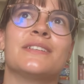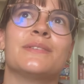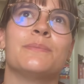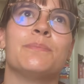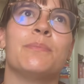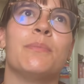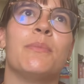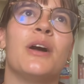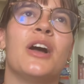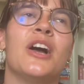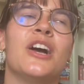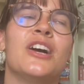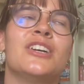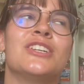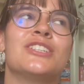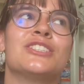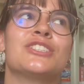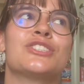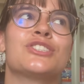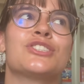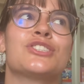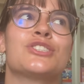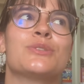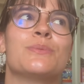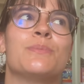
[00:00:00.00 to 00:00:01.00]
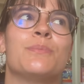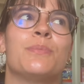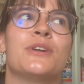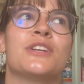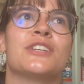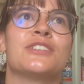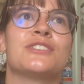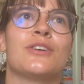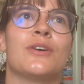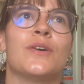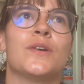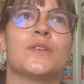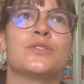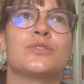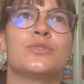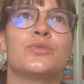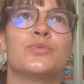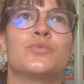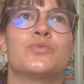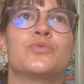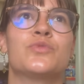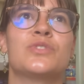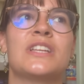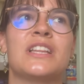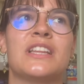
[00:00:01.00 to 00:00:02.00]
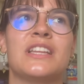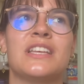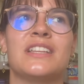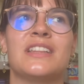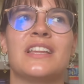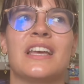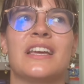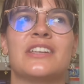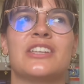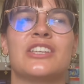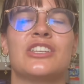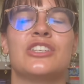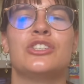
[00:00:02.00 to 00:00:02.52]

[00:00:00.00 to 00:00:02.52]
much, but it's also really like